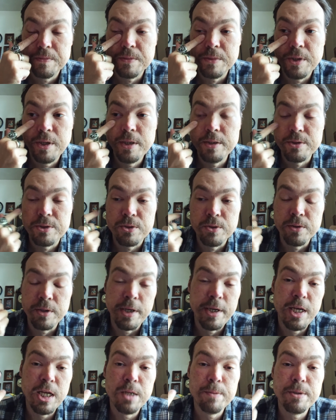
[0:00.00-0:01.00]
right, so
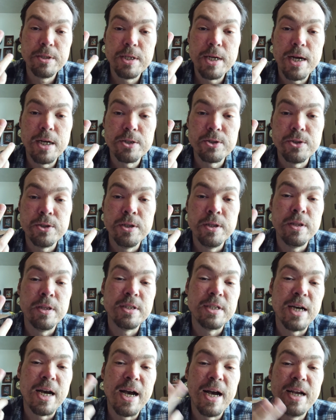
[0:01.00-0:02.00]
the Hannibal Doctrine and
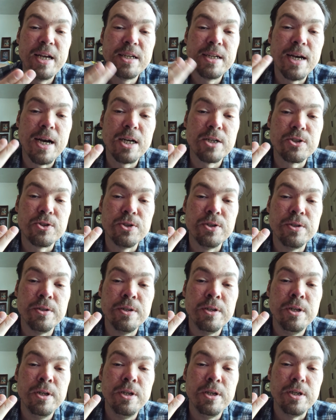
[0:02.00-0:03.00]
the Dahaya
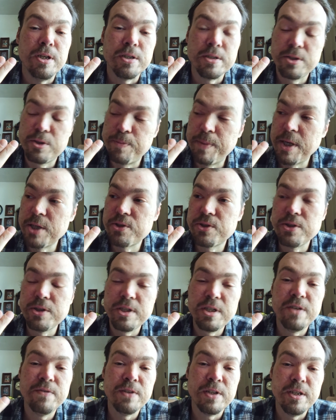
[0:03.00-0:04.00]
Doctrine,
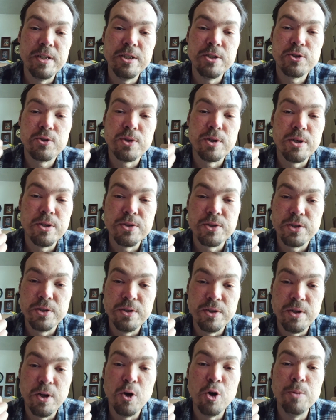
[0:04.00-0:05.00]
especially given that Israel's
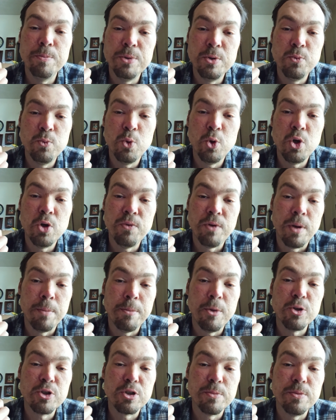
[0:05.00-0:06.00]
in an open war on
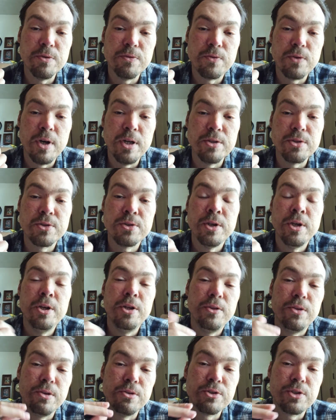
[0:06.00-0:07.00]
multiple fronts,
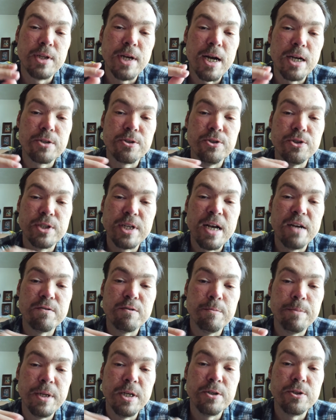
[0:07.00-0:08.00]
those doctrines have
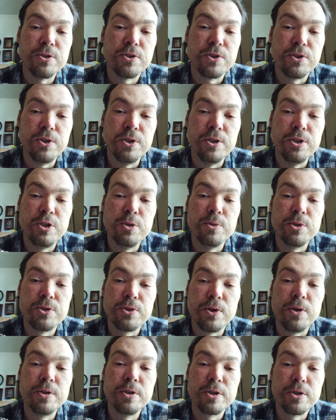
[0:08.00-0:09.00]
to be understood to a
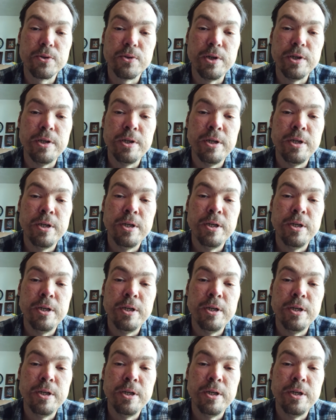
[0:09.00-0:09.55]
certain degree.